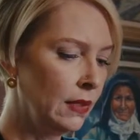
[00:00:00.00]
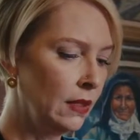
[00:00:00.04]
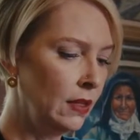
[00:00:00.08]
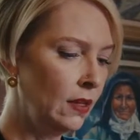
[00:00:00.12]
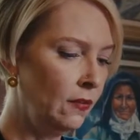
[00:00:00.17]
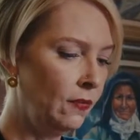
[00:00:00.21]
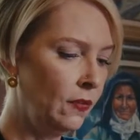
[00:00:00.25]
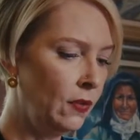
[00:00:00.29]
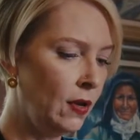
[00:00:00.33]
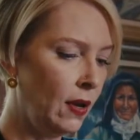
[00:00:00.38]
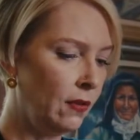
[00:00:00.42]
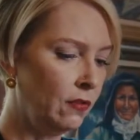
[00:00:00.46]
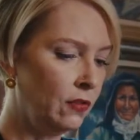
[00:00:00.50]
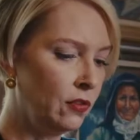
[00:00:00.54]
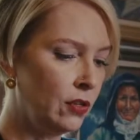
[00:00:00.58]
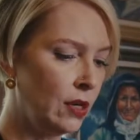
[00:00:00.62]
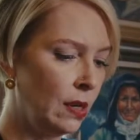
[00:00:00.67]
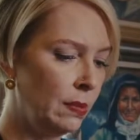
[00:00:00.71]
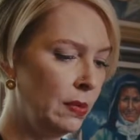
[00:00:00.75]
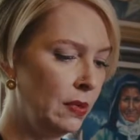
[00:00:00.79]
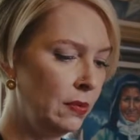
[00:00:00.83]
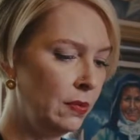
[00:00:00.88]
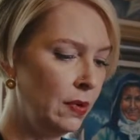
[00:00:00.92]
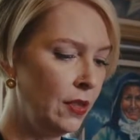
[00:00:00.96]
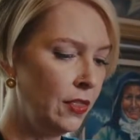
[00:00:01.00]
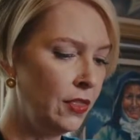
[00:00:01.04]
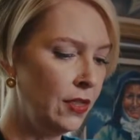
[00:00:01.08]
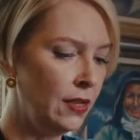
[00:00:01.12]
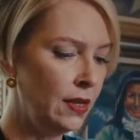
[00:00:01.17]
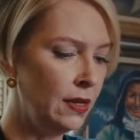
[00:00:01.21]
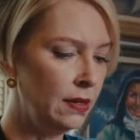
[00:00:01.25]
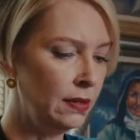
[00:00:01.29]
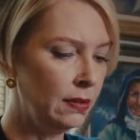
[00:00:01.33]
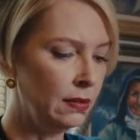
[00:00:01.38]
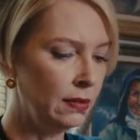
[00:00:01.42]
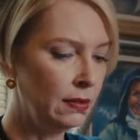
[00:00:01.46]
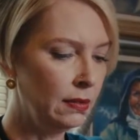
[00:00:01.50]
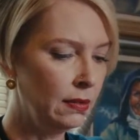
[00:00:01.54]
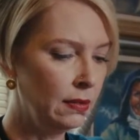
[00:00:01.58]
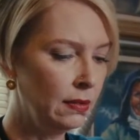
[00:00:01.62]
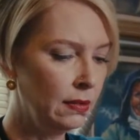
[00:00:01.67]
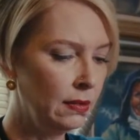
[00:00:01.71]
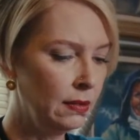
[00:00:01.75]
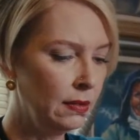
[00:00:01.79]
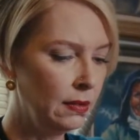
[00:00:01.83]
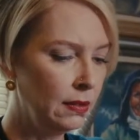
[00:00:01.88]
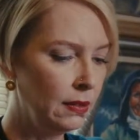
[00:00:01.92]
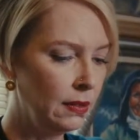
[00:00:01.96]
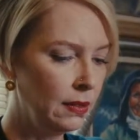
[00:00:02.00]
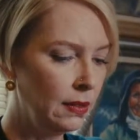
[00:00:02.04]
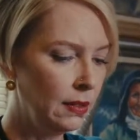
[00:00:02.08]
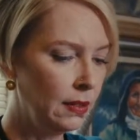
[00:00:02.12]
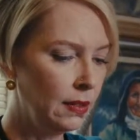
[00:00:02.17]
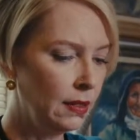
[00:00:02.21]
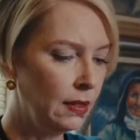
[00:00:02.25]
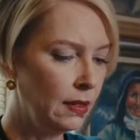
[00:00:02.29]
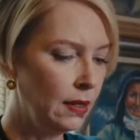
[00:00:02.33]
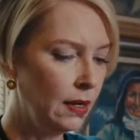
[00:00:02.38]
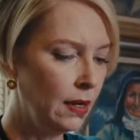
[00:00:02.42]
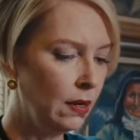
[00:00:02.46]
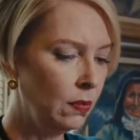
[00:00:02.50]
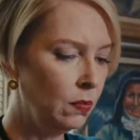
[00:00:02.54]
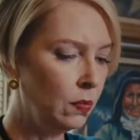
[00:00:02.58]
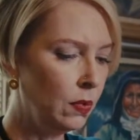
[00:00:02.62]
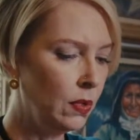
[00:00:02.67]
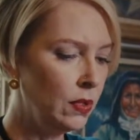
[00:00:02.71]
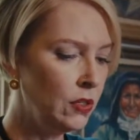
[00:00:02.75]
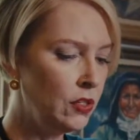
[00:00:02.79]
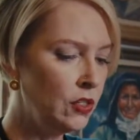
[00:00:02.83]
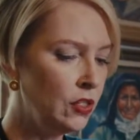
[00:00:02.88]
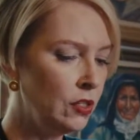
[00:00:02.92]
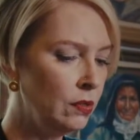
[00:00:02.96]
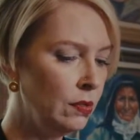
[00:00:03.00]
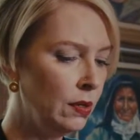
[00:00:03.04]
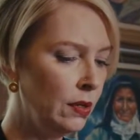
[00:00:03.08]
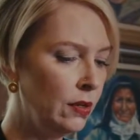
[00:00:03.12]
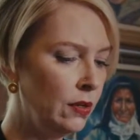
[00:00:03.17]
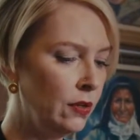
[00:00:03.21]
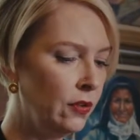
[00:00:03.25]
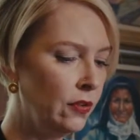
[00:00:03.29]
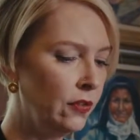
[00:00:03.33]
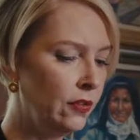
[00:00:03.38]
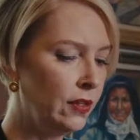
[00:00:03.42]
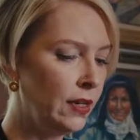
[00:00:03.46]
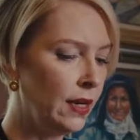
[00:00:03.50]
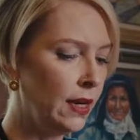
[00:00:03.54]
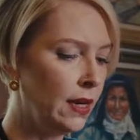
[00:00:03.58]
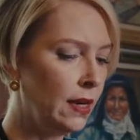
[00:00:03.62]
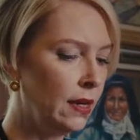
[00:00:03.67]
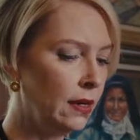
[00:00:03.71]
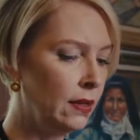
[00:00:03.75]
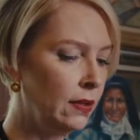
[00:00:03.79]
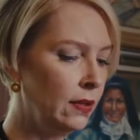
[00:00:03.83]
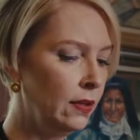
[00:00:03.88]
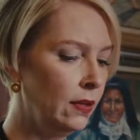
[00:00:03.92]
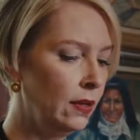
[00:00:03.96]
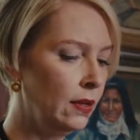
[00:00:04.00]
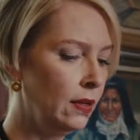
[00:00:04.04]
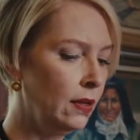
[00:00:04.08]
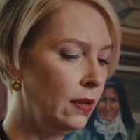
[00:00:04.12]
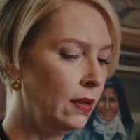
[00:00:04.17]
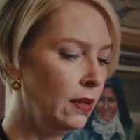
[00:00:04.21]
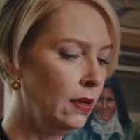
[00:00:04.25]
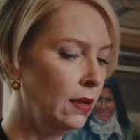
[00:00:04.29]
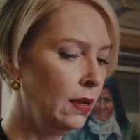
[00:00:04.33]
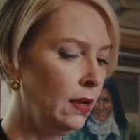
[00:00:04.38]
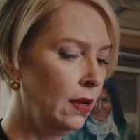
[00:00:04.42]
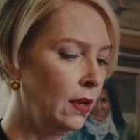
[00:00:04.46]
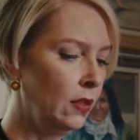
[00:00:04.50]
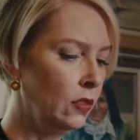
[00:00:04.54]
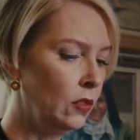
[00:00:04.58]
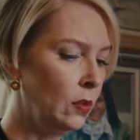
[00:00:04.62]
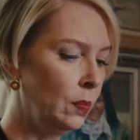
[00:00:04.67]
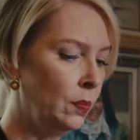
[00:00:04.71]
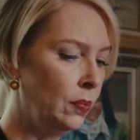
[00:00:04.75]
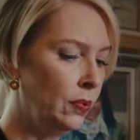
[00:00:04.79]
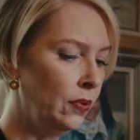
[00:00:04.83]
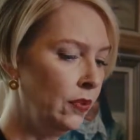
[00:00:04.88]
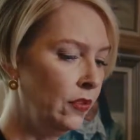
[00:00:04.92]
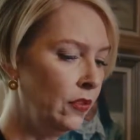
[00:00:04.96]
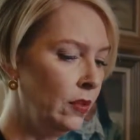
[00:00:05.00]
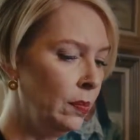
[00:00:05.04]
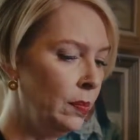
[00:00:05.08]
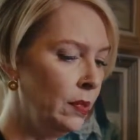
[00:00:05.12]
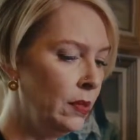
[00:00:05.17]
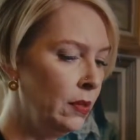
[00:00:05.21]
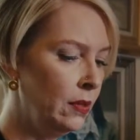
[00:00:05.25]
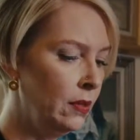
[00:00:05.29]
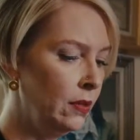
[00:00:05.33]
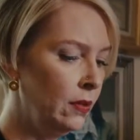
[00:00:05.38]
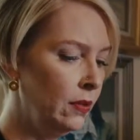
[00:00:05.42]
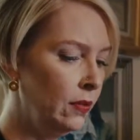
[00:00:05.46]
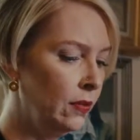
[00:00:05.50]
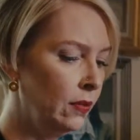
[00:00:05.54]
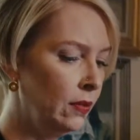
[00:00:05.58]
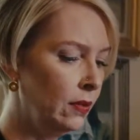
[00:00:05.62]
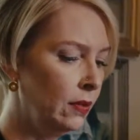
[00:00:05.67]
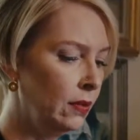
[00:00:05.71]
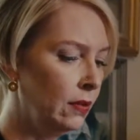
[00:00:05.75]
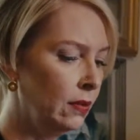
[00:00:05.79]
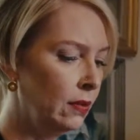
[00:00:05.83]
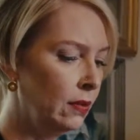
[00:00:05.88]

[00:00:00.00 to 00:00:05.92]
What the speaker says: if you have trouble with it. And once you understand the principles,